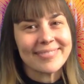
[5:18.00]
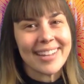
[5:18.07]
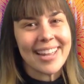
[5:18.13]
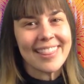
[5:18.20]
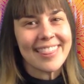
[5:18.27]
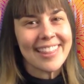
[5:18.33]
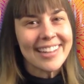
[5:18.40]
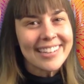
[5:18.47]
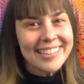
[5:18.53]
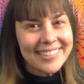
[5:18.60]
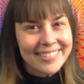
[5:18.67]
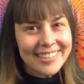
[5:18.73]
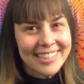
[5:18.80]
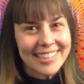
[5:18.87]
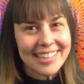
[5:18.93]
And then you
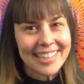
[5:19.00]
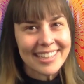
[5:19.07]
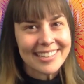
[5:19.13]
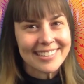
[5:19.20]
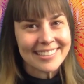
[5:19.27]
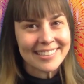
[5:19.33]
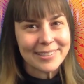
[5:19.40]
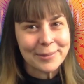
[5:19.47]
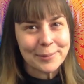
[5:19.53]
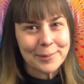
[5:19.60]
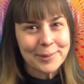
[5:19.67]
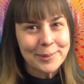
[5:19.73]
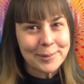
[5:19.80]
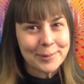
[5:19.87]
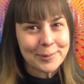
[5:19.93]
can get to the
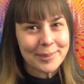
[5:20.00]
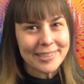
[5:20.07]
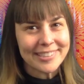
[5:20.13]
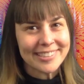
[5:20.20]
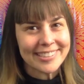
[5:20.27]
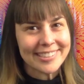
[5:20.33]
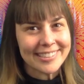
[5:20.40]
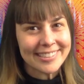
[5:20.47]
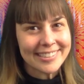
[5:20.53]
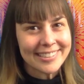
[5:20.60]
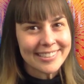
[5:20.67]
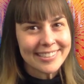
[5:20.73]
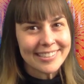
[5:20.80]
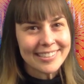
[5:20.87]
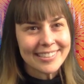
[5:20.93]
root, which
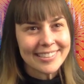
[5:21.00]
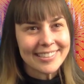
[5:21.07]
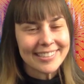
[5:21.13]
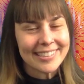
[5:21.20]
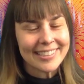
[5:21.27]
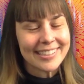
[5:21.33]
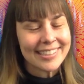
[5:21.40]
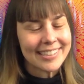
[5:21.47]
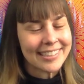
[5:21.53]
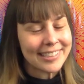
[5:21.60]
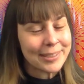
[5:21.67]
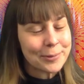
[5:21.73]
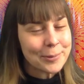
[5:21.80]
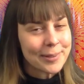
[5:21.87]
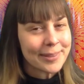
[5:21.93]
is
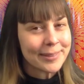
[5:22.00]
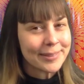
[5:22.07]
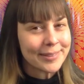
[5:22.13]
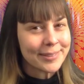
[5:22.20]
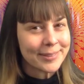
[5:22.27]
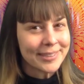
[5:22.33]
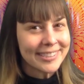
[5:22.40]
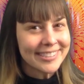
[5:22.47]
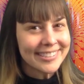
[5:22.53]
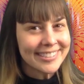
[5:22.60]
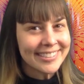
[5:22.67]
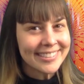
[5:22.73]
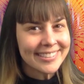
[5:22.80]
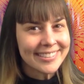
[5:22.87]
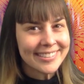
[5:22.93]
you're the
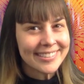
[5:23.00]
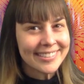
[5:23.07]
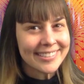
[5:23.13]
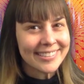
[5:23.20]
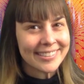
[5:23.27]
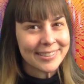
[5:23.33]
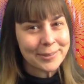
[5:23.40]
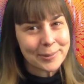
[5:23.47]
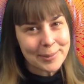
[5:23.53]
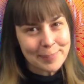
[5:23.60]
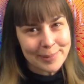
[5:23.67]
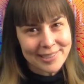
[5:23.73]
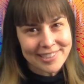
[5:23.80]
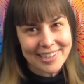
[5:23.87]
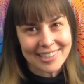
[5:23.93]
source. You're
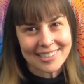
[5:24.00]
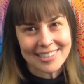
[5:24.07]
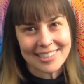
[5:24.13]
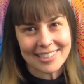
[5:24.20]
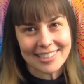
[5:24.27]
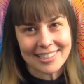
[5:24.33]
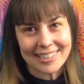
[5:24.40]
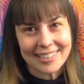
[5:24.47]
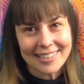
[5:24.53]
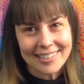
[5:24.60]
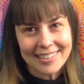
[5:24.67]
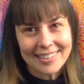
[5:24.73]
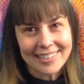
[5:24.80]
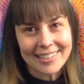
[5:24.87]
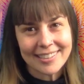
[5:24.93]
projecting it.
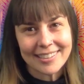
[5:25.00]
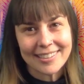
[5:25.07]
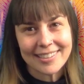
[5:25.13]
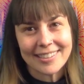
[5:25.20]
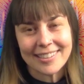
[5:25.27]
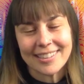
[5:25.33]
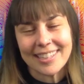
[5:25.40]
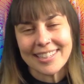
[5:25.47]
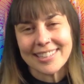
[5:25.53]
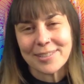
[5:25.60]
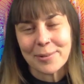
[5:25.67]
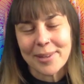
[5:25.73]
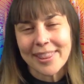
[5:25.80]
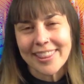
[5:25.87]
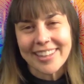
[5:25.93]
It's
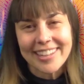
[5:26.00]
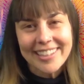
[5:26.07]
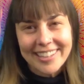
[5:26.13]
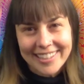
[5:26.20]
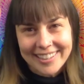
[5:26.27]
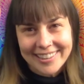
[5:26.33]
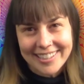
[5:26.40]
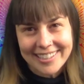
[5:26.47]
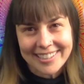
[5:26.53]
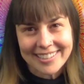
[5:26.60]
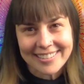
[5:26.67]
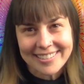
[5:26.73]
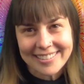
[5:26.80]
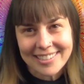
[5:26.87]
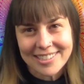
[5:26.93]
your thinking that
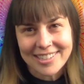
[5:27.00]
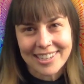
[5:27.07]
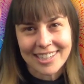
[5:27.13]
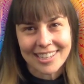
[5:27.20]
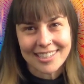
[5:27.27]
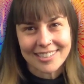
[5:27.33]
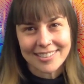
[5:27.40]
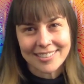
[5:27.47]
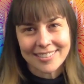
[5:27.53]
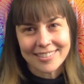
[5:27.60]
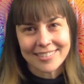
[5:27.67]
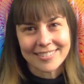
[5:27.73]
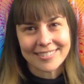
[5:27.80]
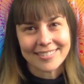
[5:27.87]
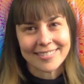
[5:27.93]
needs to
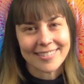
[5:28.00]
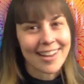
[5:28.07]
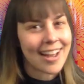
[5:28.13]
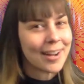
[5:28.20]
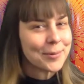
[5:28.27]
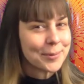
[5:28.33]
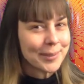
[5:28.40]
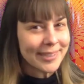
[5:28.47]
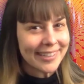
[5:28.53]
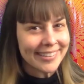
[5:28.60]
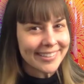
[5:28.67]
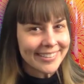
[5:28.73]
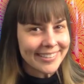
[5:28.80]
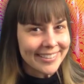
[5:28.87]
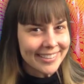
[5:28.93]
change, not
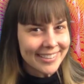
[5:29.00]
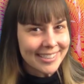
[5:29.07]
reality.